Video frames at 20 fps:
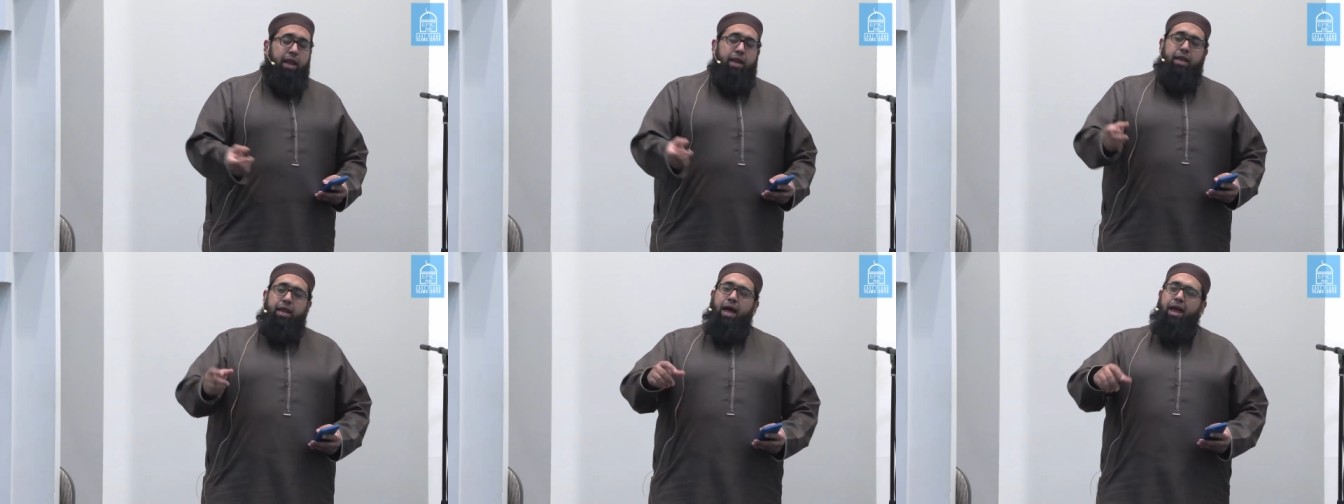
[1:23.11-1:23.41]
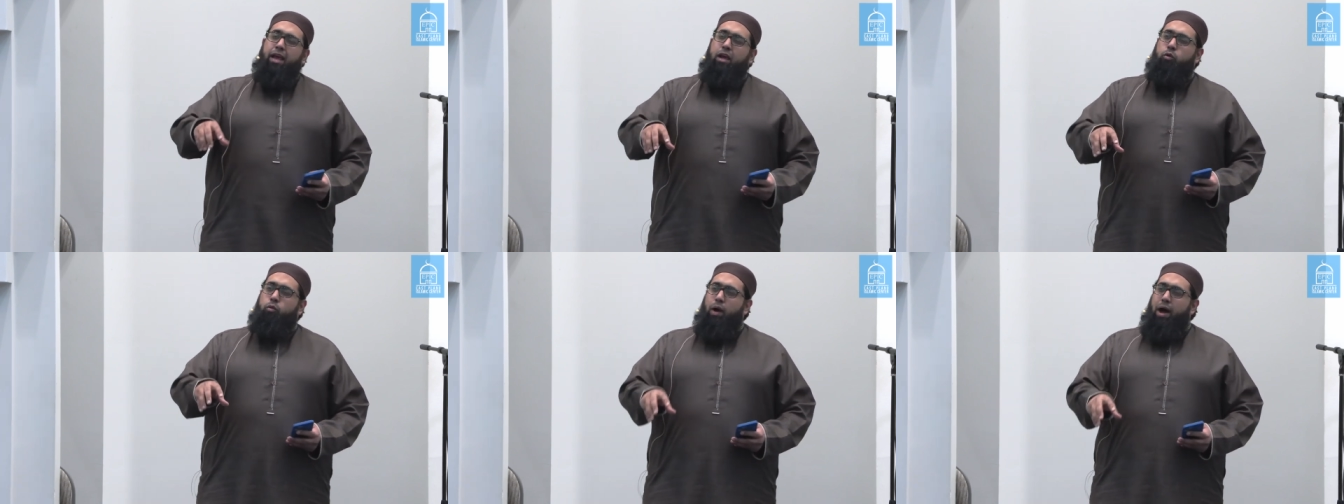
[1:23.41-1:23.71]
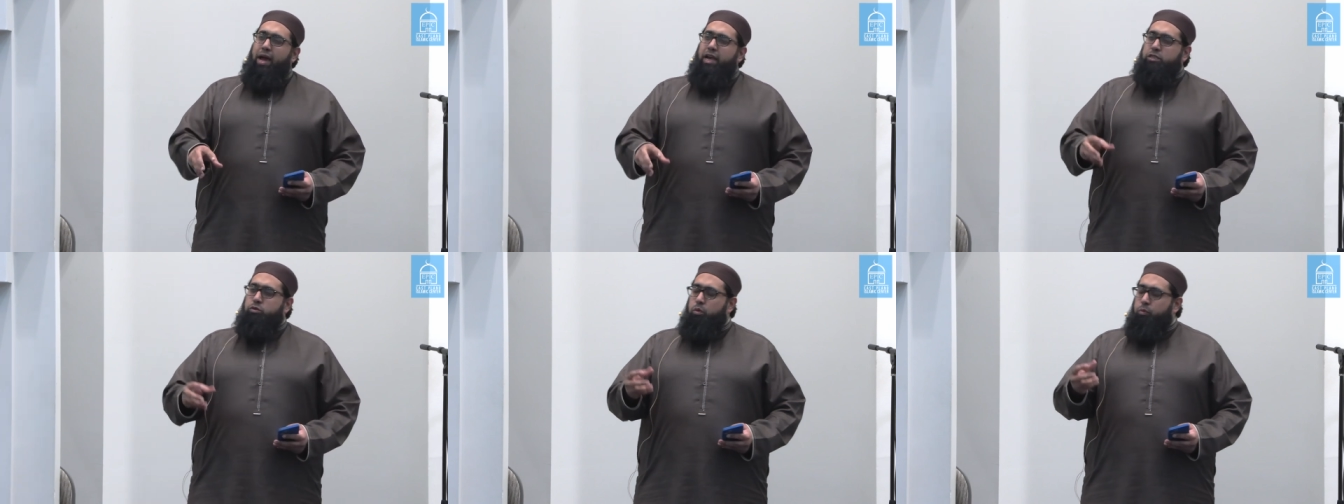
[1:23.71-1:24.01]

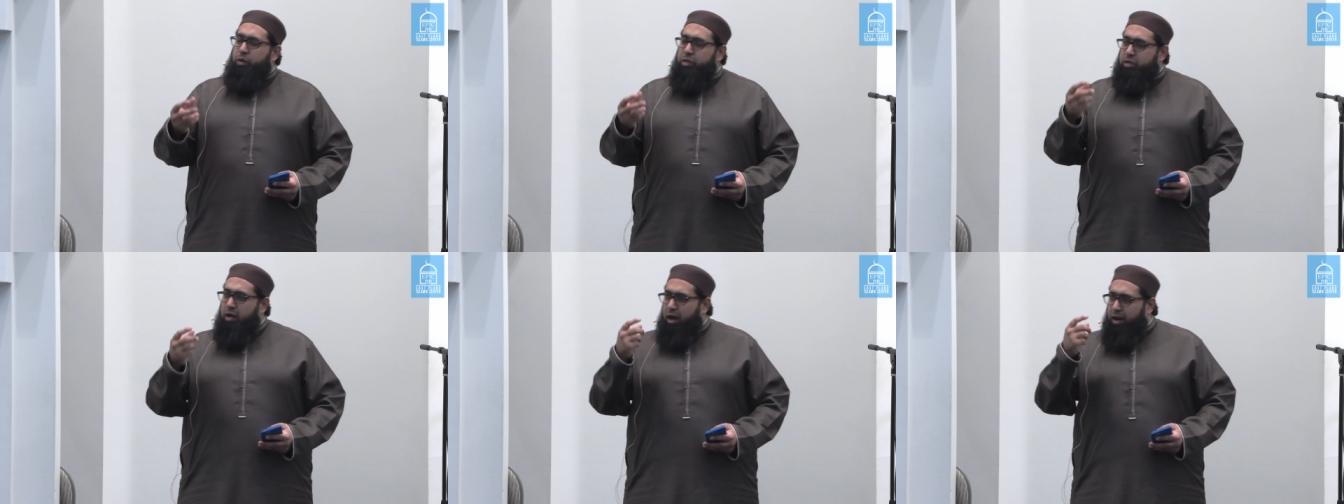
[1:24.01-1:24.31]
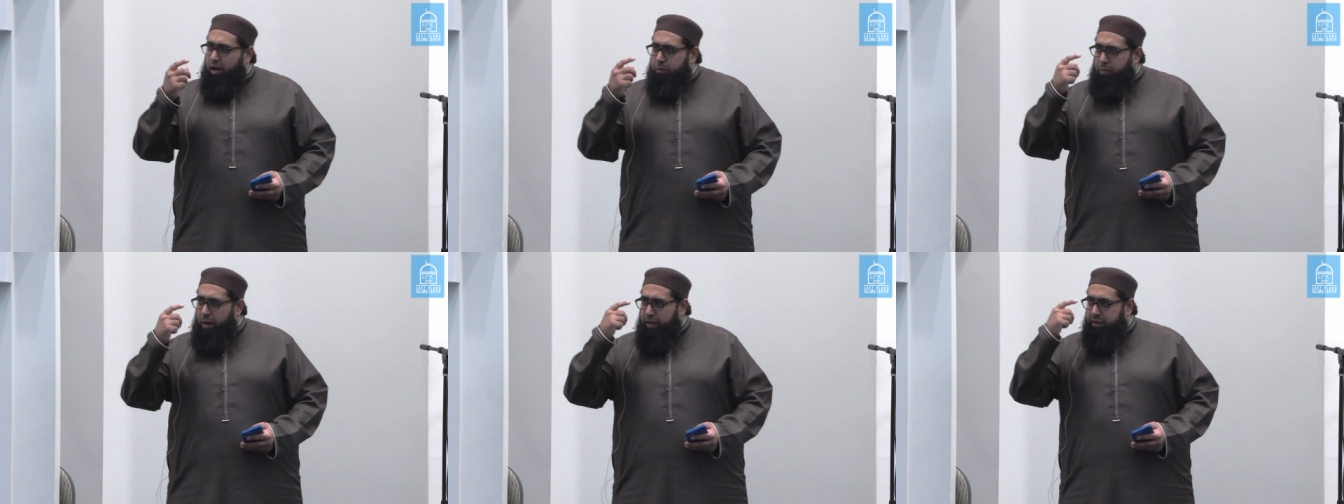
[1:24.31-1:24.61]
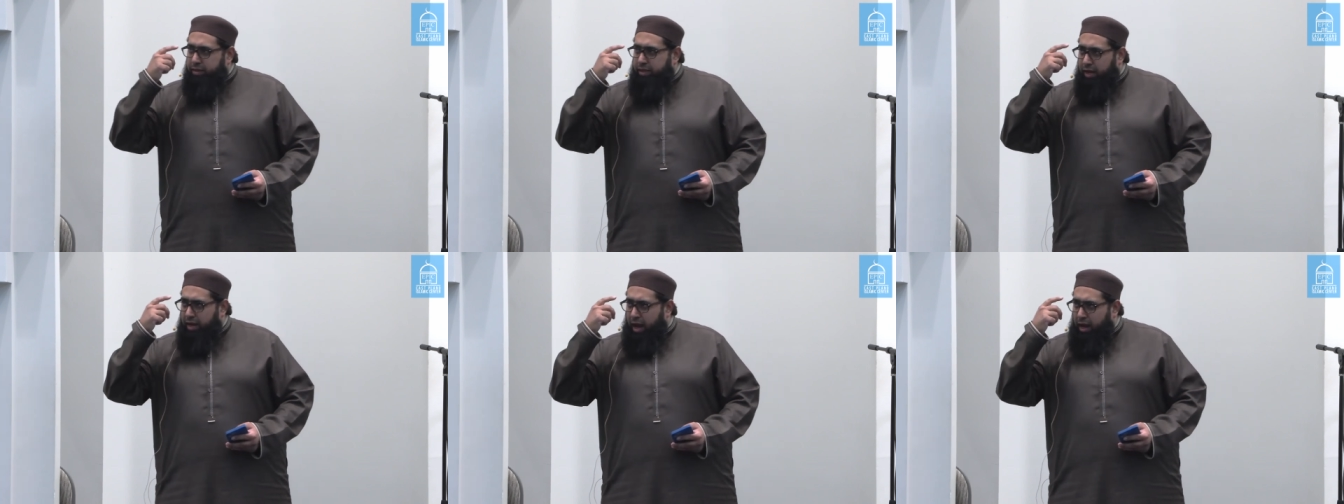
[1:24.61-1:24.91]
Likewise, when we talk
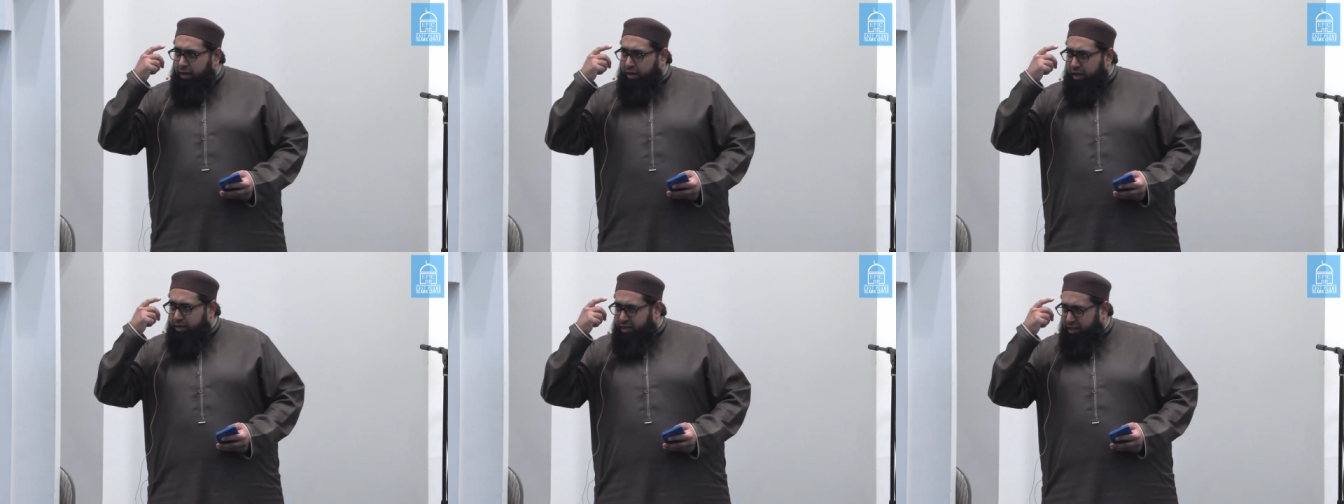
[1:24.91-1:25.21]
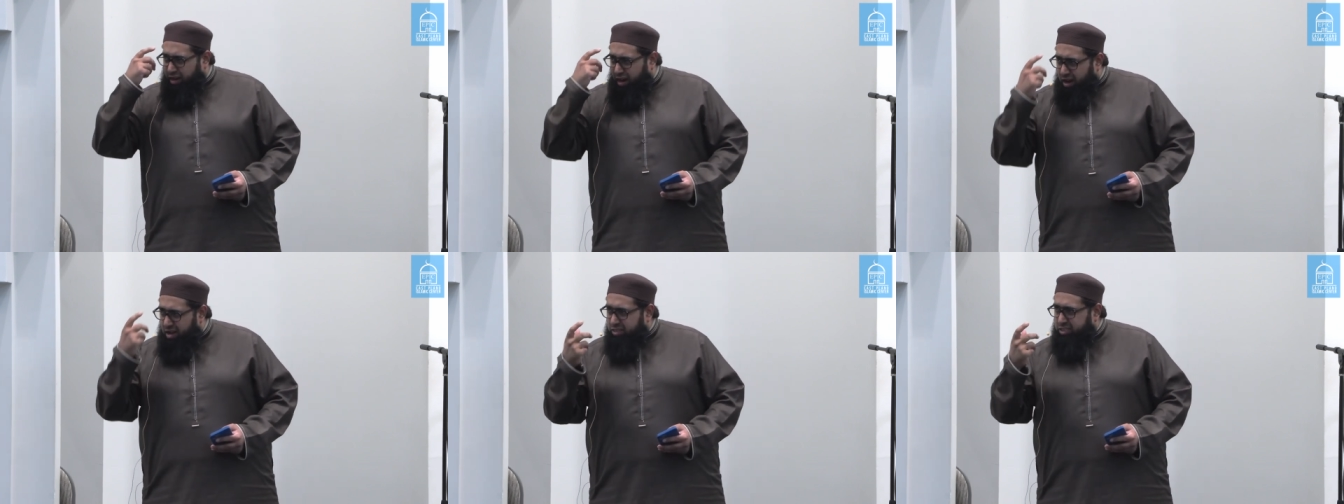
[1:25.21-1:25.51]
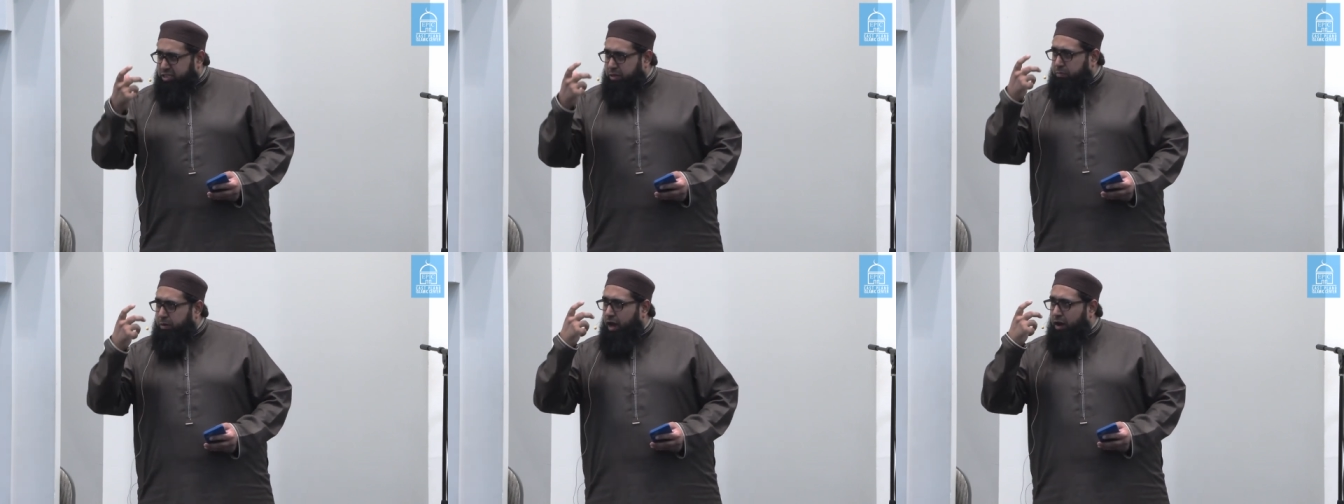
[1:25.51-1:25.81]
about the, uh, the
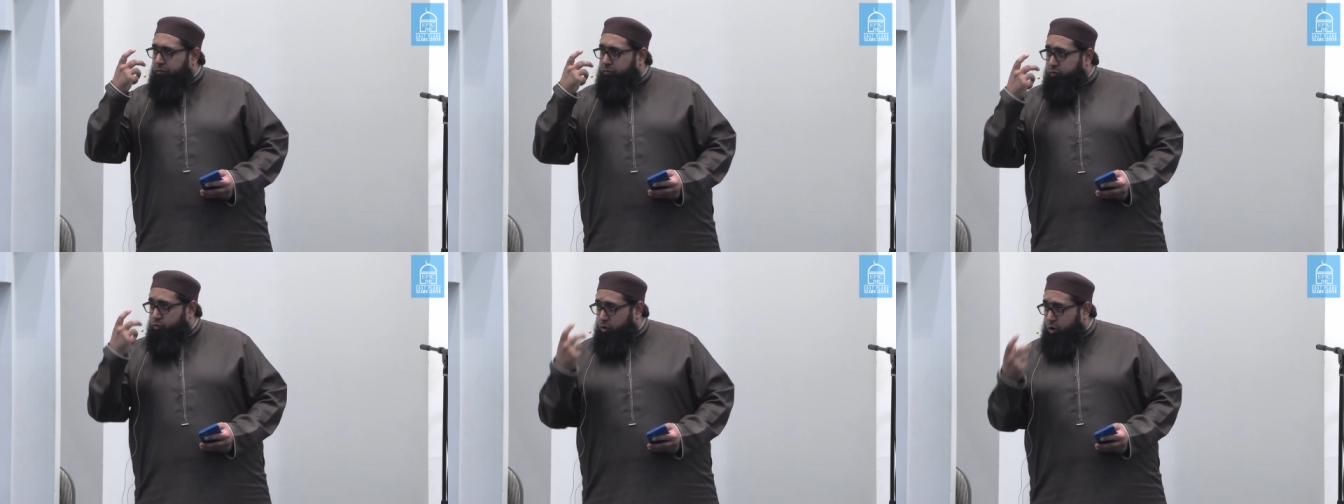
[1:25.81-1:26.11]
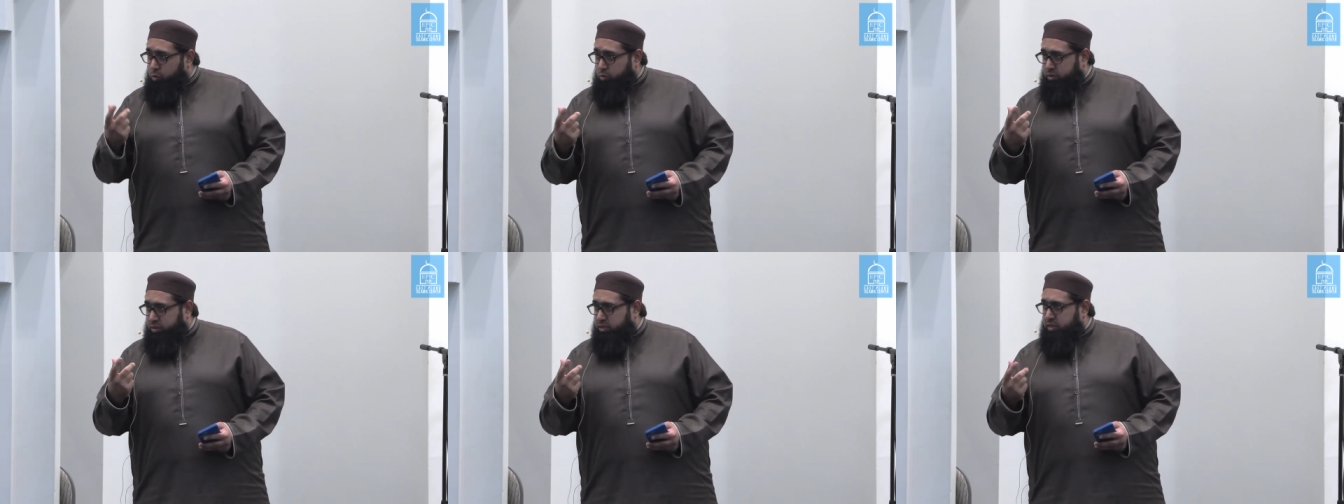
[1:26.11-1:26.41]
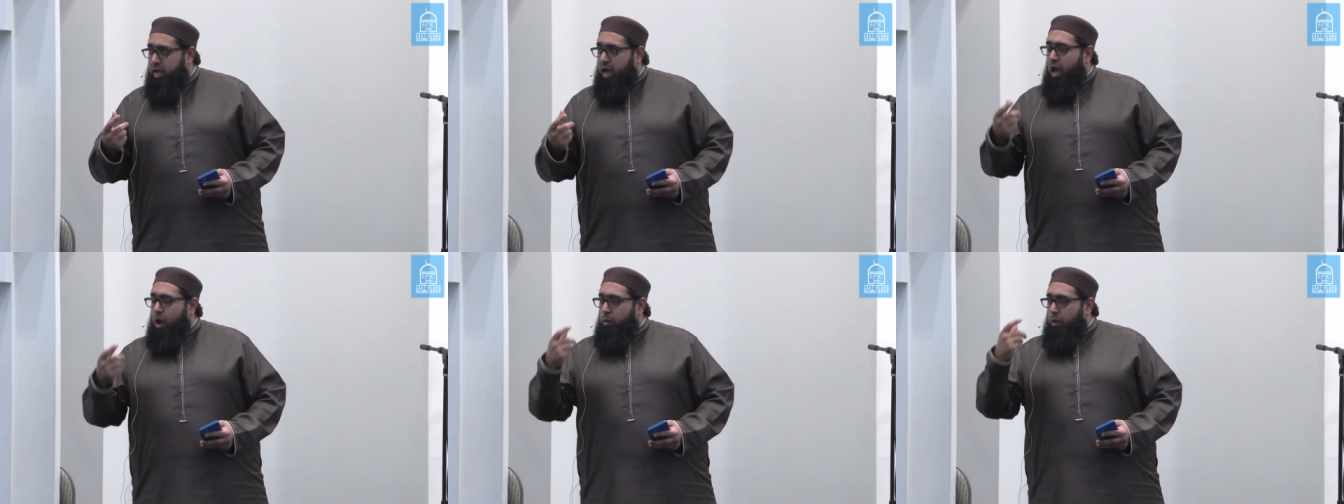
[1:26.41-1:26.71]
concept of
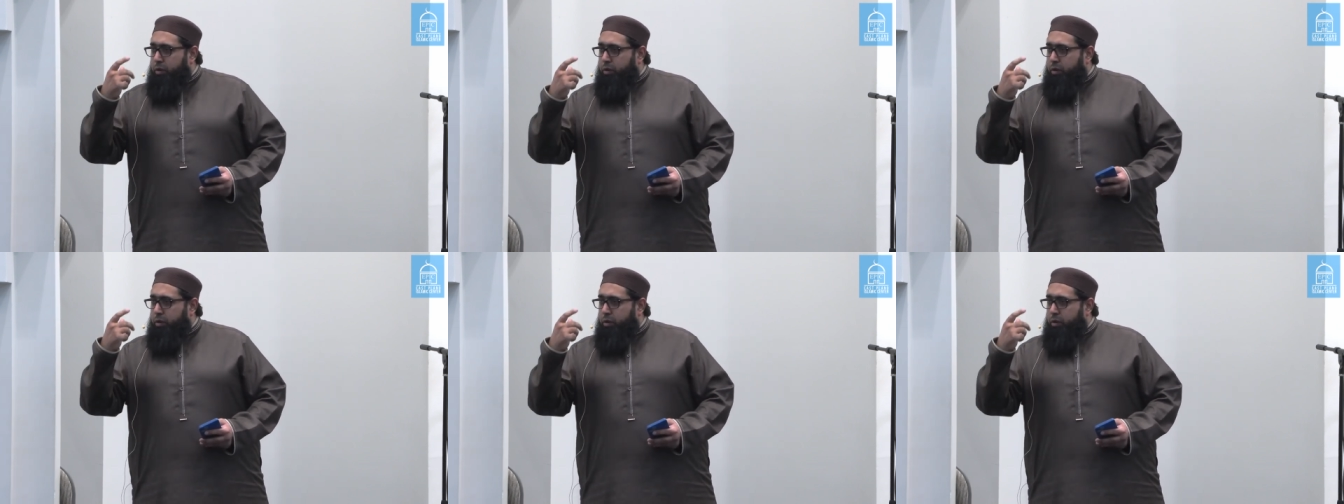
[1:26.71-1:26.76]
roots,